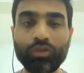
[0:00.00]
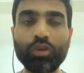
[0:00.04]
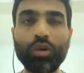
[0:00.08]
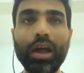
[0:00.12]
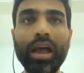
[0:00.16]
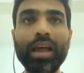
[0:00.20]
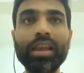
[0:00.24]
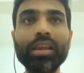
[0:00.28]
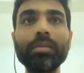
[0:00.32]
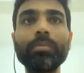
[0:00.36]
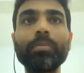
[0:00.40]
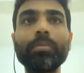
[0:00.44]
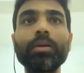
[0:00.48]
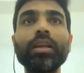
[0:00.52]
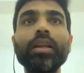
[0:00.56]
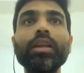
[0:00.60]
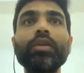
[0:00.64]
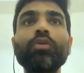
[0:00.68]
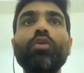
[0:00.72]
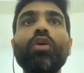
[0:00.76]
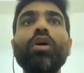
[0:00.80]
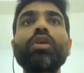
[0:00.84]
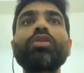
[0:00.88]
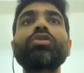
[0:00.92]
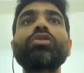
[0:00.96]
So
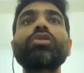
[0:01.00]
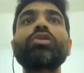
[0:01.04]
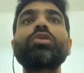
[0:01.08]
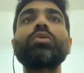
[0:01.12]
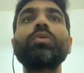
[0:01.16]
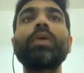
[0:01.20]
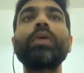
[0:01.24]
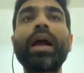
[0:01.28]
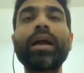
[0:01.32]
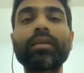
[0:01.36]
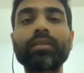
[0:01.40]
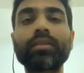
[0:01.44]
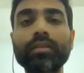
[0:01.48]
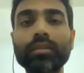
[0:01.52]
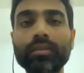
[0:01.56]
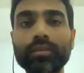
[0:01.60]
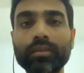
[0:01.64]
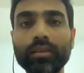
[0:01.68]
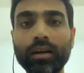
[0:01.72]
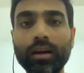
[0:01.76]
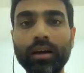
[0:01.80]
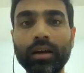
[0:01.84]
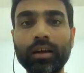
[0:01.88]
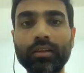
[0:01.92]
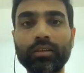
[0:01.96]
anybody want to do
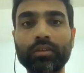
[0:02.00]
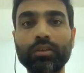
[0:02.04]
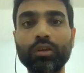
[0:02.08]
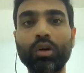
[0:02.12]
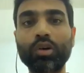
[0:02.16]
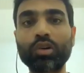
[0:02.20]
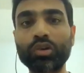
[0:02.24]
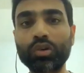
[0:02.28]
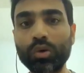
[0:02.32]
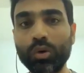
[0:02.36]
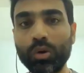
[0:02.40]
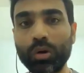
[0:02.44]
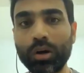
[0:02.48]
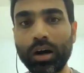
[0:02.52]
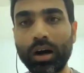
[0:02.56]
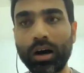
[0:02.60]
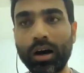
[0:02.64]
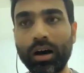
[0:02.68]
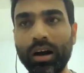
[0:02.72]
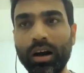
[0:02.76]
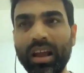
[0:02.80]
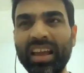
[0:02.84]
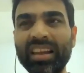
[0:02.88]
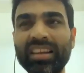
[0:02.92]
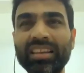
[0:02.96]
exercise or
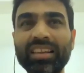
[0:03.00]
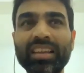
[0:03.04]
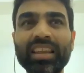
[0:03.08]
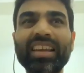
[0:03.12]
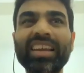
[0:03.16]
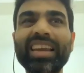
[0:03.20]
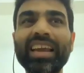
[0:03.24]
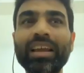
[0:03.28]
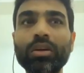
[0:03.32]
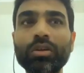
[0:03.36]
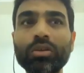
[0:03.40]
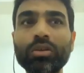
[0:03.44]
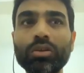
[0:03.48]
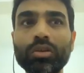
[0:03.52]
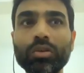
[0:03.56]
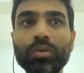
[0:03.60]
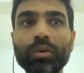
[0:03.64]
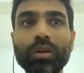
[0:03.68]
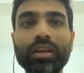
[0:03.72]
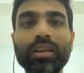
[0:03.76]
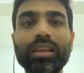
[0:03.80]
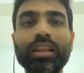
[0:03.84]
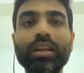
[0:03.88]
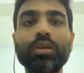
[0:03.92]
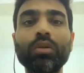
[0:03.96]
yoga and they cannot
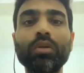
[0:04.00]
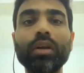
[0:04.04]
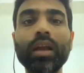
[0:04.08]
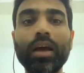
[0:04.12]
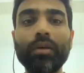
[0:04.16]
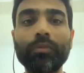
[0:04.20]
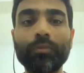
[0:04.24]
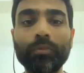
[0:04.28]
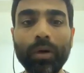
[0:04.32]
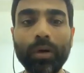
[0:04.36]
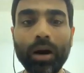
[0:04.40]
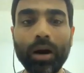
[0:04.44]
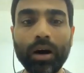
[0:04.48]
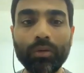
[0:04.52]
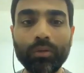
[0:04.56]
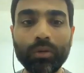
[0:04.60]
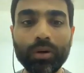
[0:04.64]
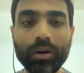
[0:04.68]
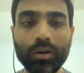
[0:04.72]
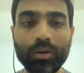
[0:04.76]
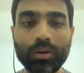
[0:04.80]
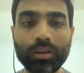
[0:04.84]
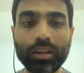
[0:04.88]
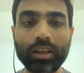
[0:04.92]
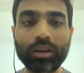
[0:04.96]
do it, they don't have
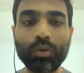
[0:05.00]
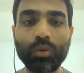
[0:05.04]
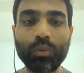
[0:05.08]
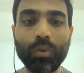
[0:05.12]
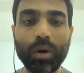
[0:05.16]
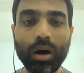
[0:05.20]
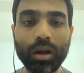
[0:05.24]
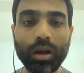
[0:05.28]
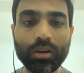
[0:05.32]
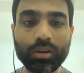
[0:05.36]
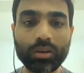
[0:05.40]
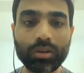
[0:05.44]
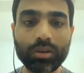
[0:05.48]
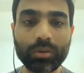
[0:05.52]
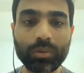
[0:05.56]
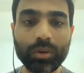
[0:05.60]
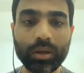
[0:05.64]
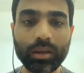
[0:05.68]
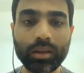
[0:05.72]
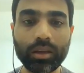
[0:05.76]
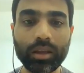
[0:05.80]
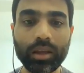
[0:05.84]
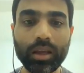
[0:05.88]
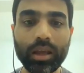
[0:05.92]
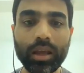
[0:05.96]
power or they don't want to do
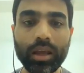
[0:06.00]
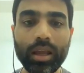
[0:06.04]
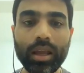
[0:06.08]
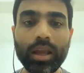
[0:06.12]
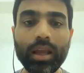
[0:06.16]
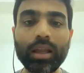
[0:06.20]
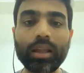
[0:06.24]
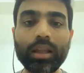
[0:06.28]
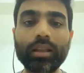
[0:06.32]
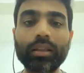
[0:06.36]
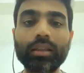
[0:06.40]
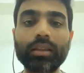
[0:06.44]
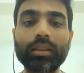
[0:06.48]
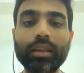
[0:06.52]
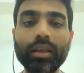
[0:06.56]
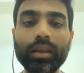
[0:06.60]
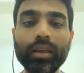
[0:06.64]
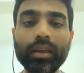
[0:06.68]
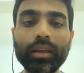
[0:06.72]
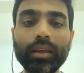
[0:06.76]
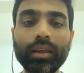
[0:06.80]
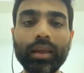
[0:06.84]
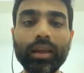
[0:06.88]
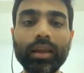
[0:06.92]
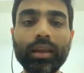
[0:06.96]
it,
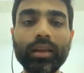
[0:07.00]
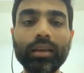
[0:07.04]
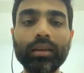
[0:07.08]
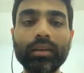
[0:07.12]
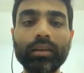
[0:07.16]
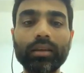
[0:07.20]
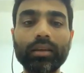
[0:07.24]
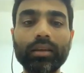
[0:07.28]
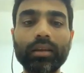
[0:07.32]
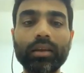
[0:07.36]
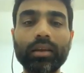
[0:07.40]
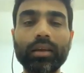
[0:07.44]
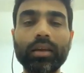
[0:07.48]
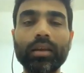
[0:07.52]
they can